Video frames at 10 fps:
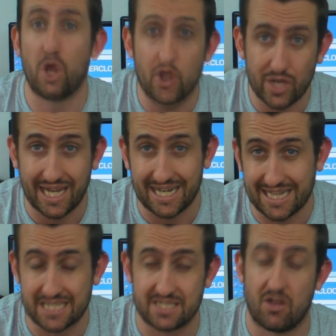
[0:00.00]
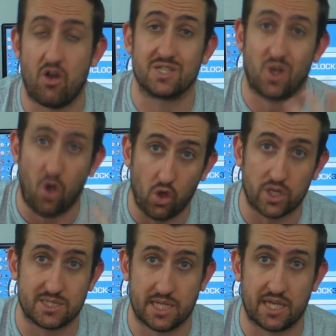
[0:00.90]
looking this nice on
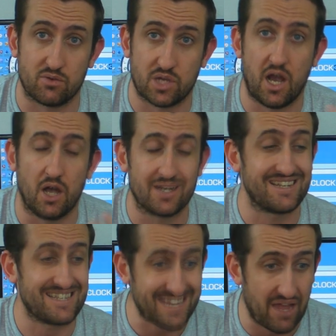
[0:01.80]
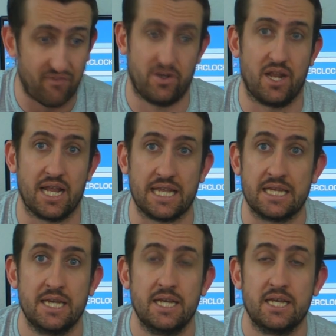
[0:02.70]
a single card definitely
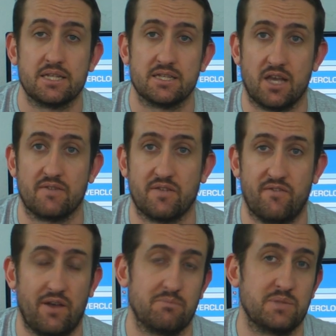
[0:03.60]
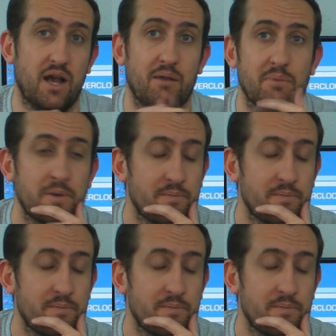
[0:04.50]
deserves a thumbs up.